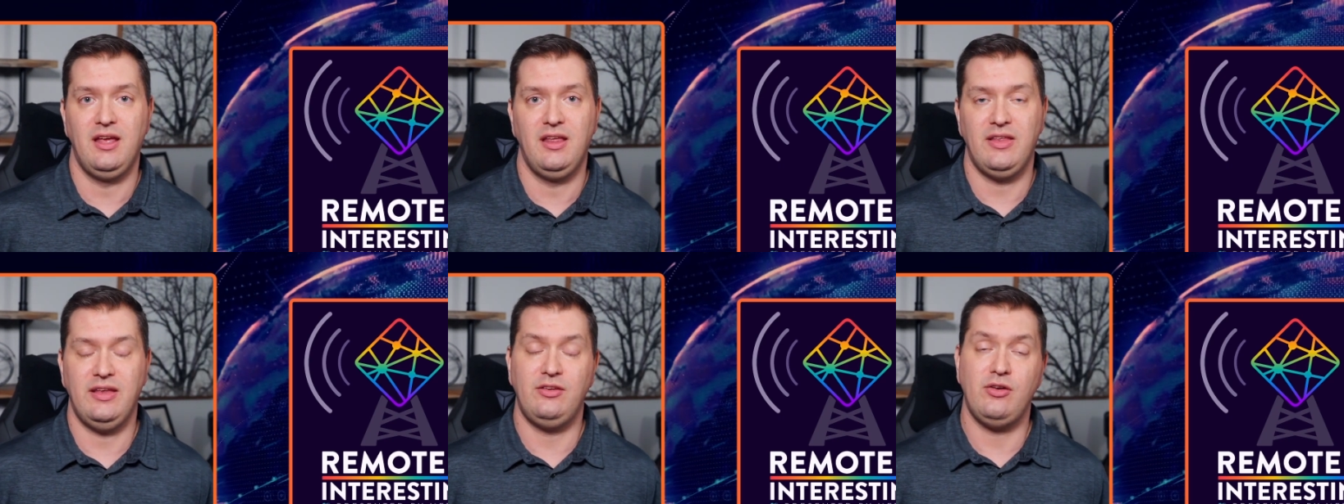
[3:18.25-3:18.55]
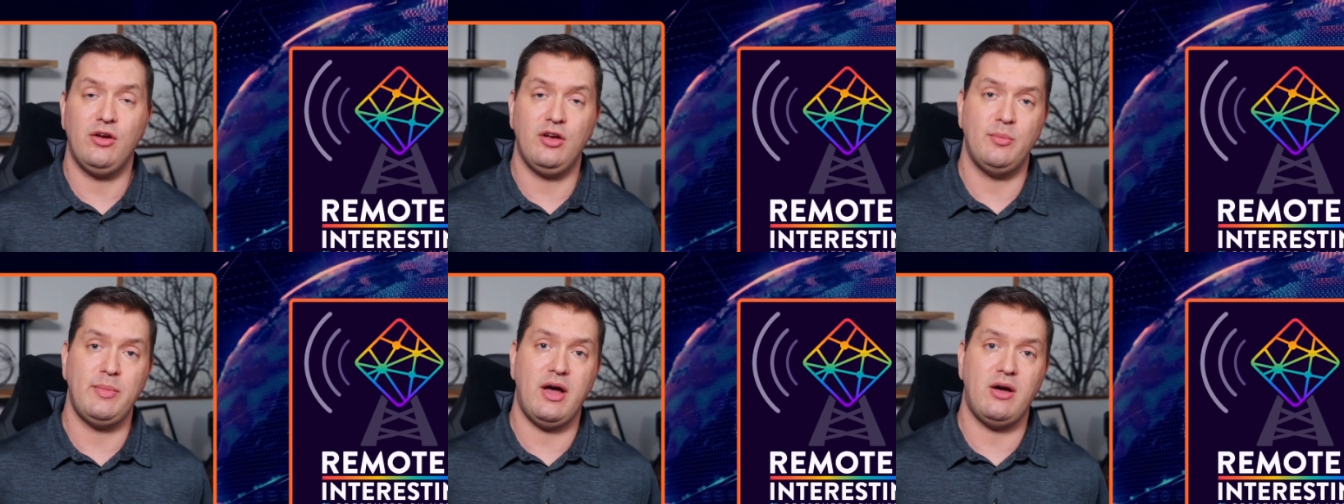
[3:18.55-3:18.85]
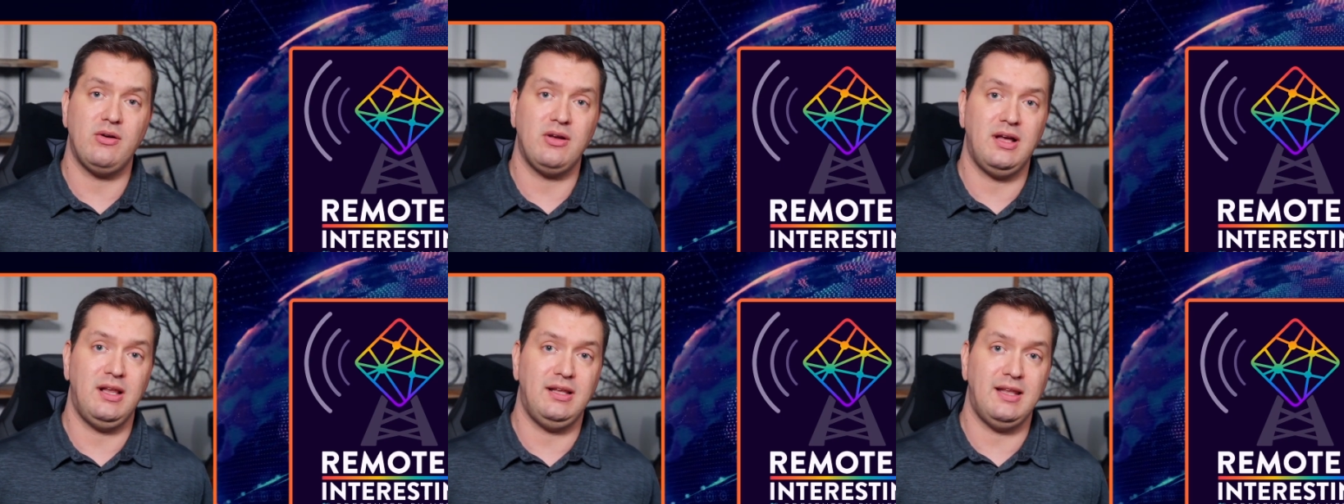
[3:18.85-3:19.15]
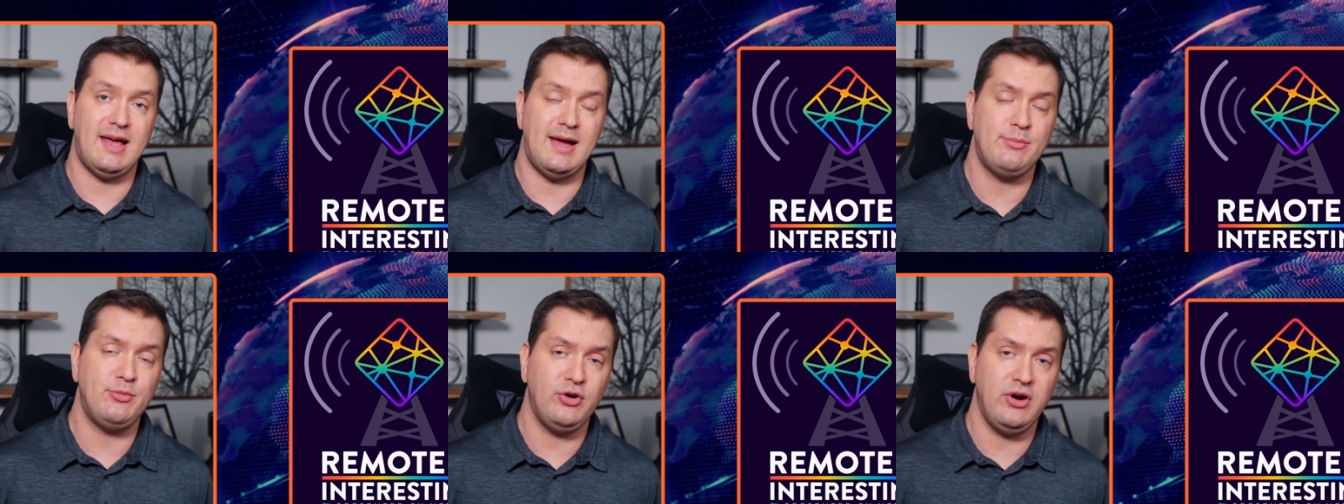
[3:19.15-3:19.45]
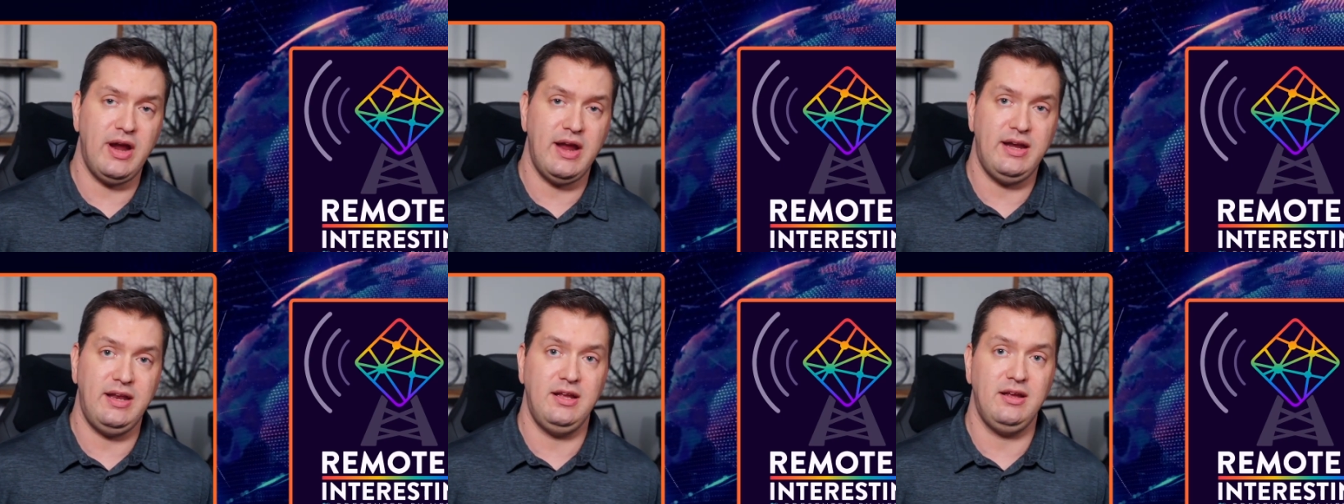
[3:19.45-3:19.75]
They talk about
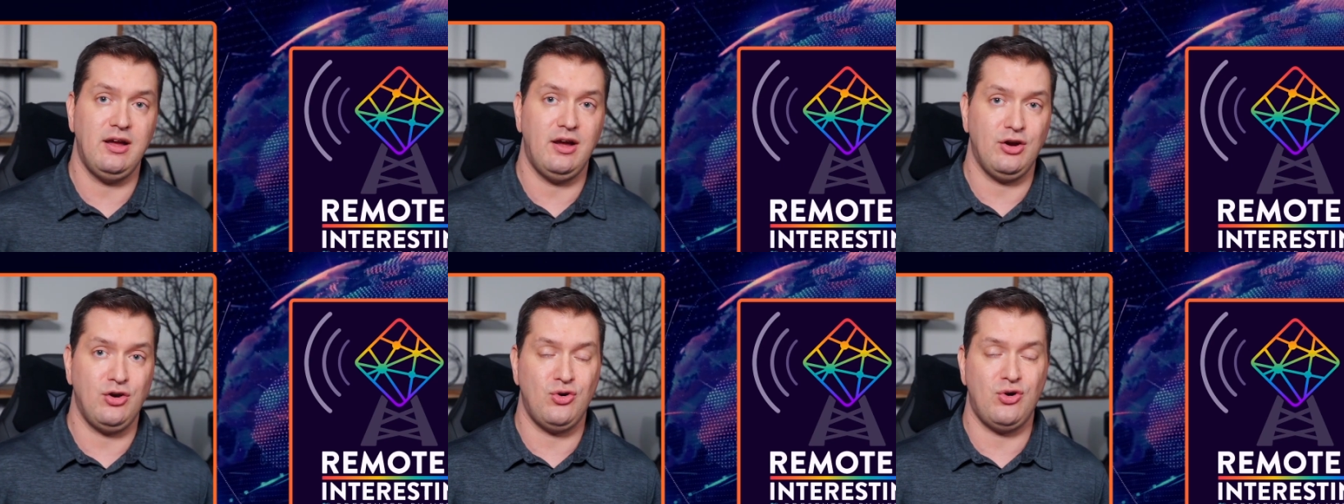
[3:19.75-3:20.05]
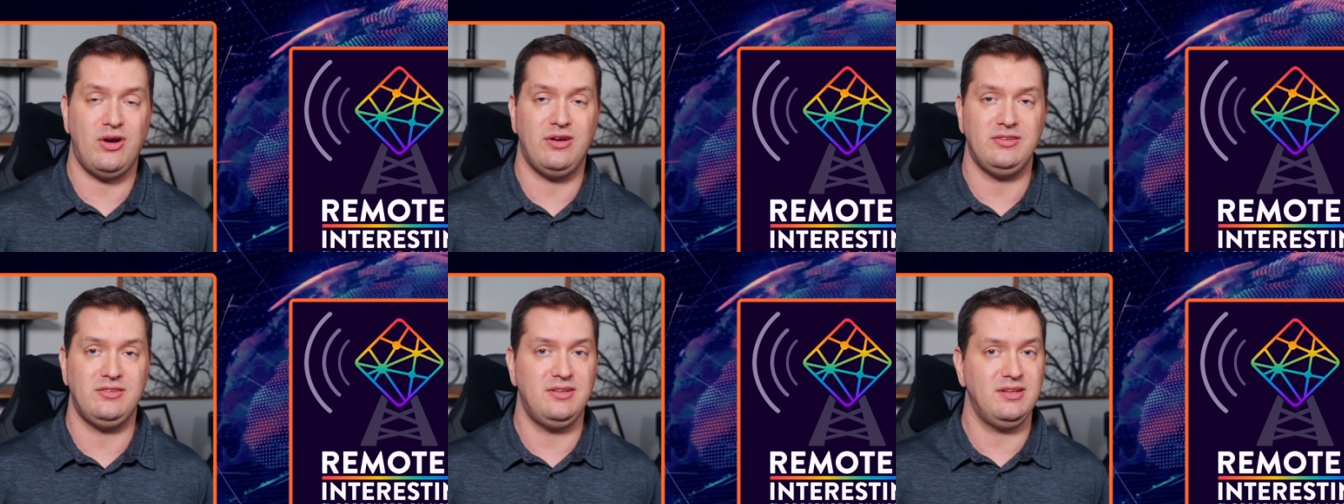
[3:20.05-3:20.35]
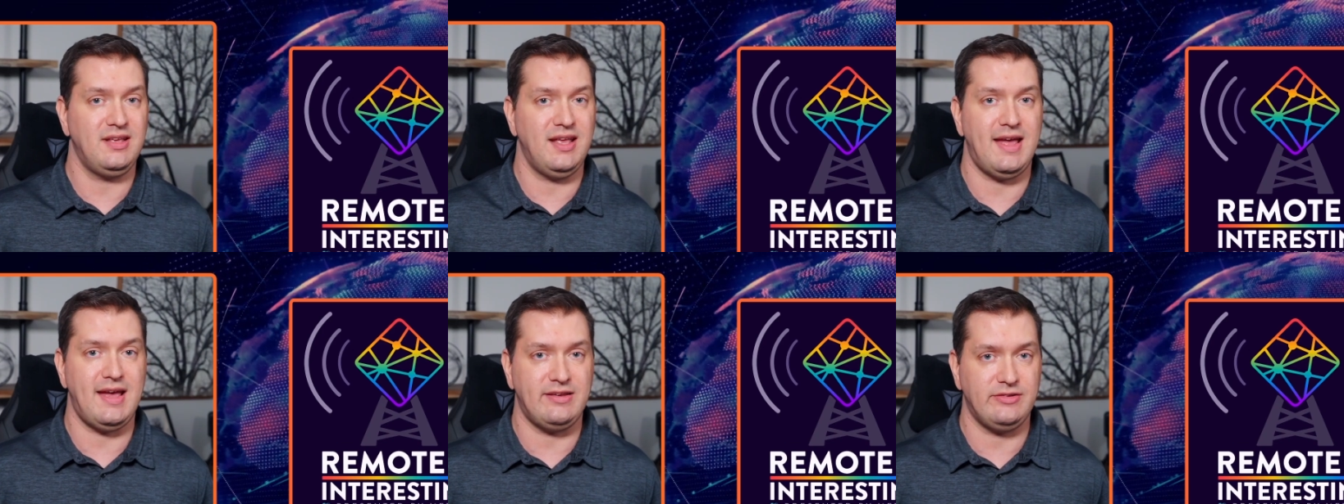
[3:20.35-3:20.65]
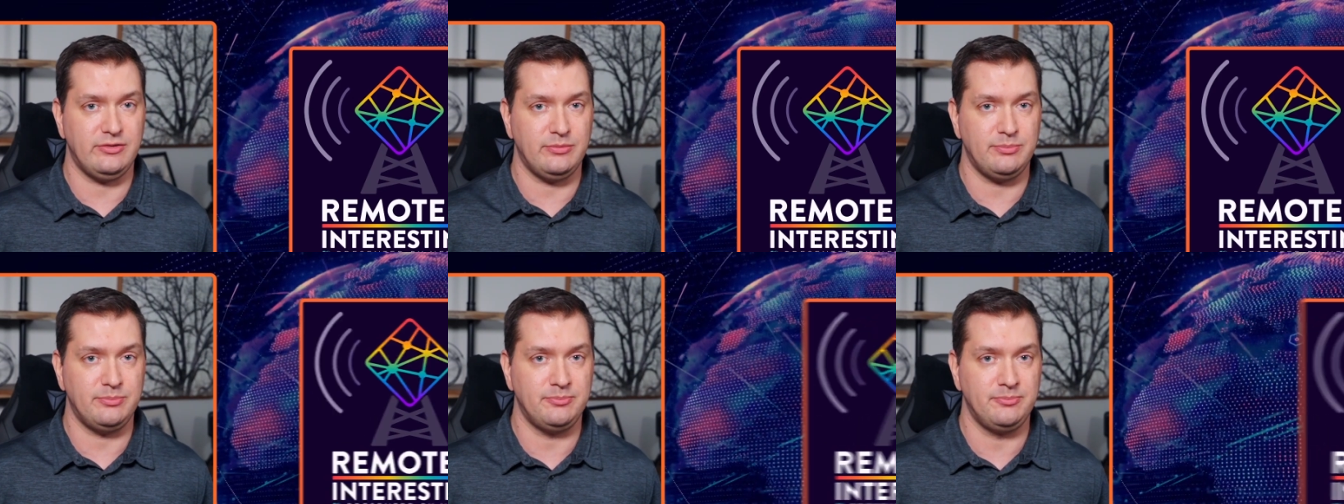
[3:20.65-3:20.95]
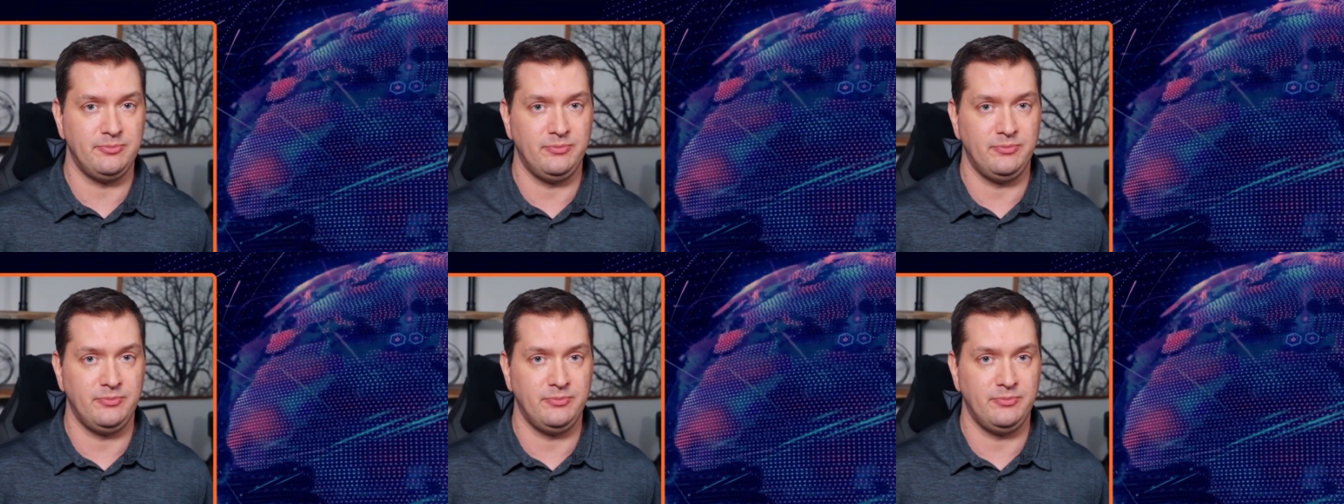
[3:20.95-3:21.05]
collaborating across the chasm.